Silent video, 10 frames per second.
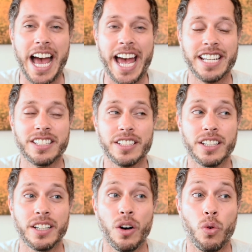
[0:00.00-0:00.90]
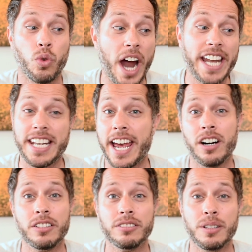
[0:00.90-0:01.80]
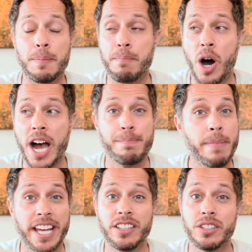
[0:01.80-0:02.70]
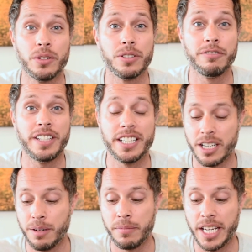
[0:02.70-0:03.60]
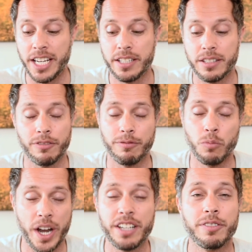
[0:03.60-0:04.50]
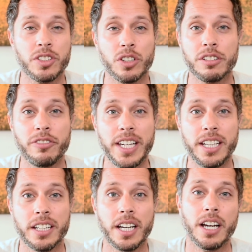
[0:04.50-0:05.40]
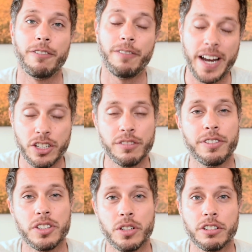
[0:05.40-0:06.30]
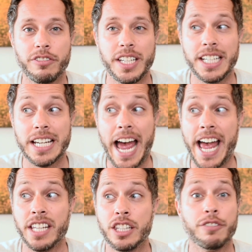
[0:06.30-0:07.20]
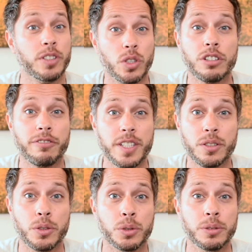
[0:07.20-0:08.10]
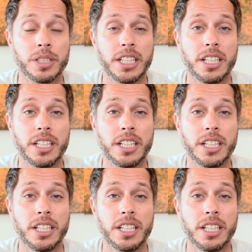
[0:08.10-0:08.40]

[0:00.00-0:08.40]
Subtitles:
And right now, my main source of income is wedding photography, fashion photography, and the photography school.